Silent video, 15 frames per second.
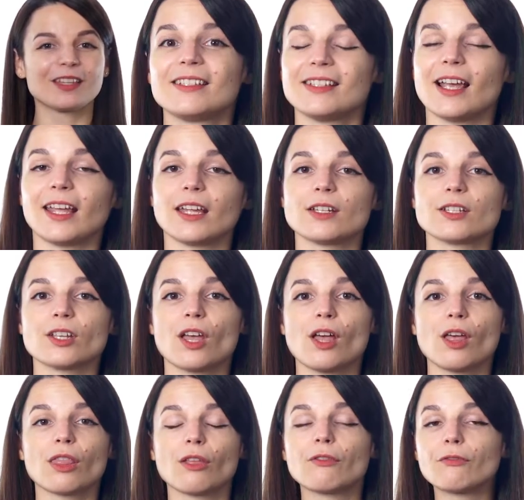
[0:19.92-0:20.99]
Second,
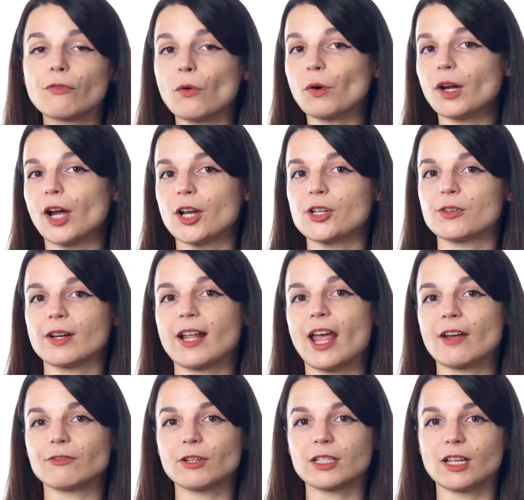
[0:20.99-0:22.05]
the 400
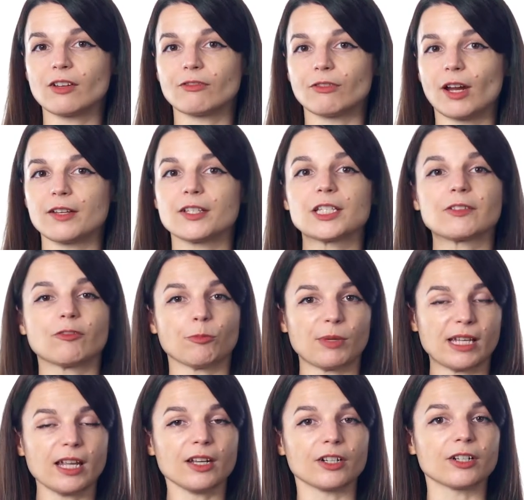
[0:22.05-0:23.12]
Everyday Phrases for
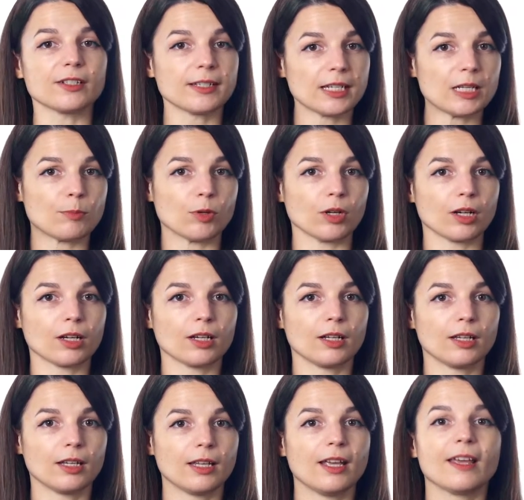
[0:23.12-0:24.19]
Beginners ebook.
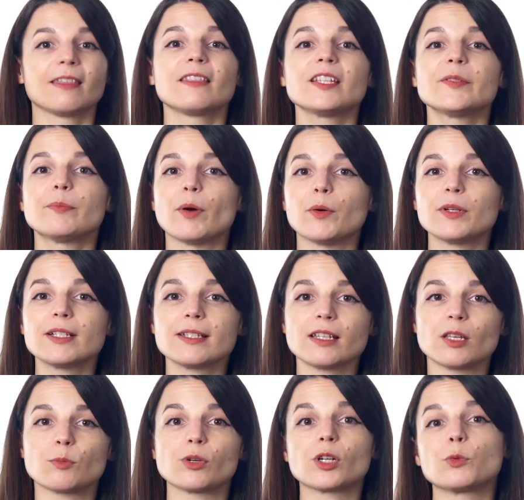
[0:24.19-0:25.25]
This bonus
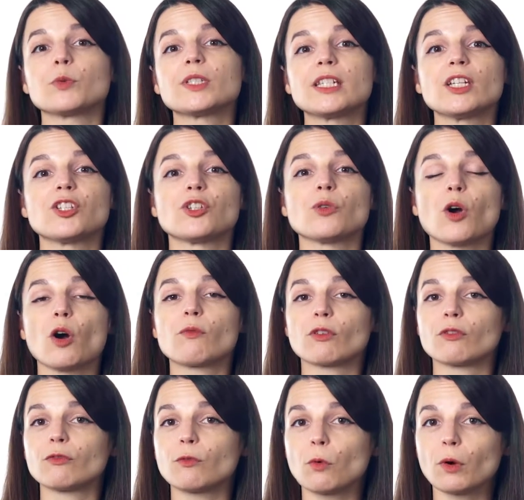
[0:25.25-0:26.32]
ebook will teach you over
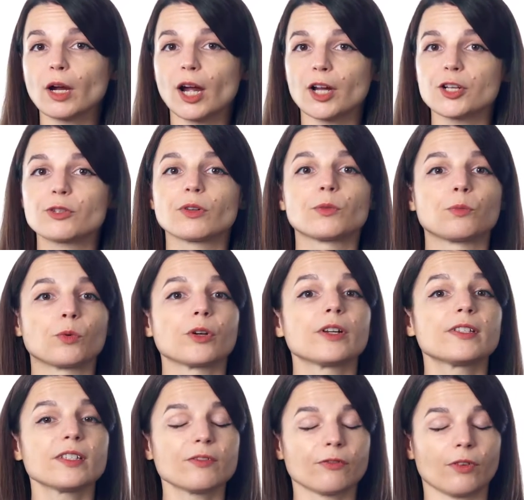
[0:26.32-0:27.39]
400
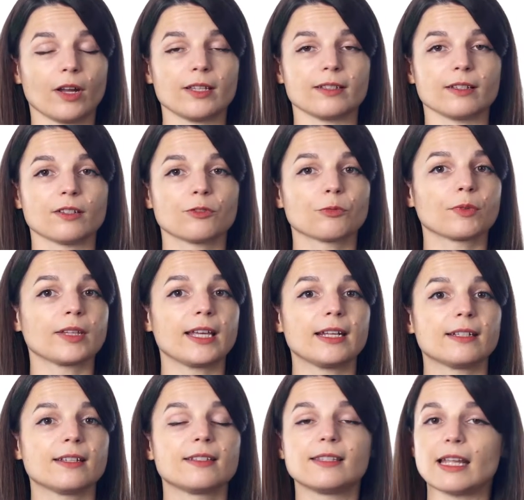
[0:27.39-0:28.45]
words and phrases
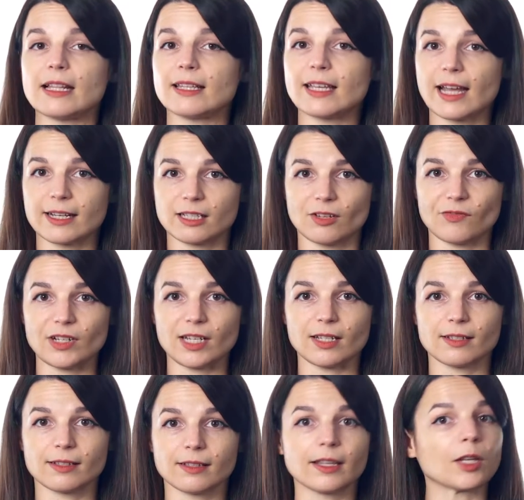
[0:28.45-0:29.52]
related to daily
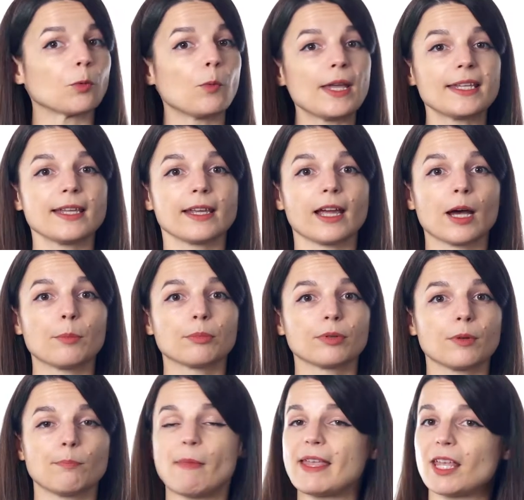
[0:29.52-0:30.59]
activities, like waking up,
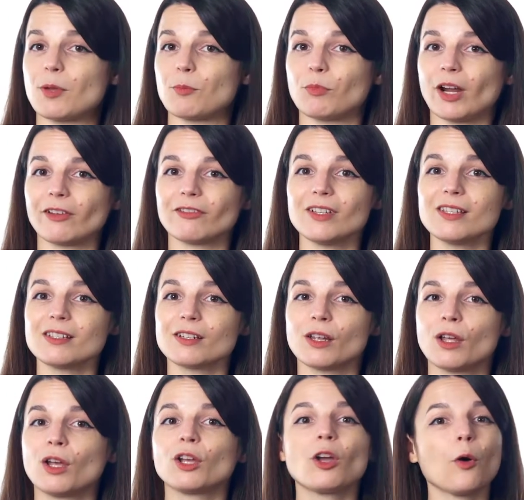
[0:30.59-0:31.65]
making breakfast,
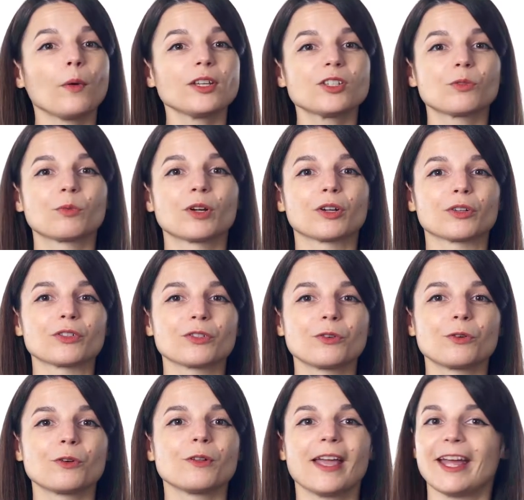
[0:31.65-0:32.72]
going to work or
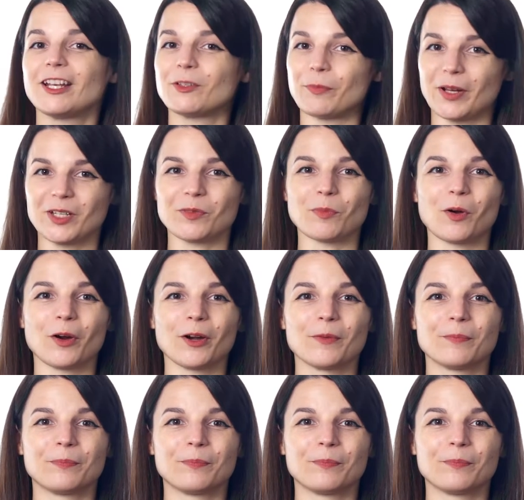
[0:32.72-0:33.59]
school, and much more.